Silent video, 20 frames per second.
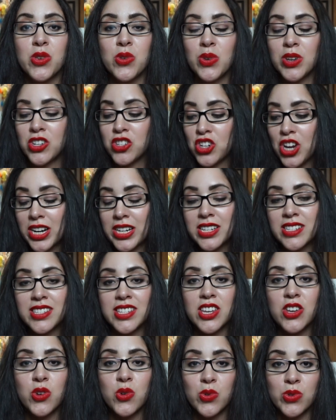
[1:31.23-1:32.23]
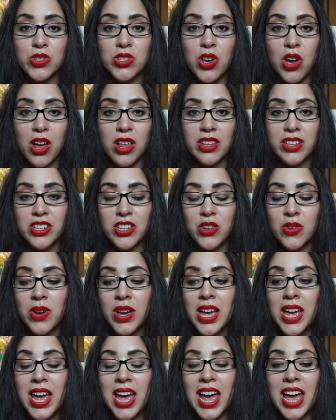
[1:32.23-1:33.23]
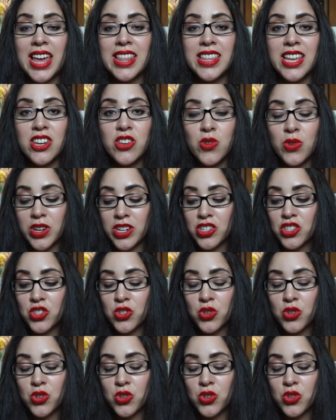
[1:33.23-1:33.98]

you can check to see who's calling you, and then you can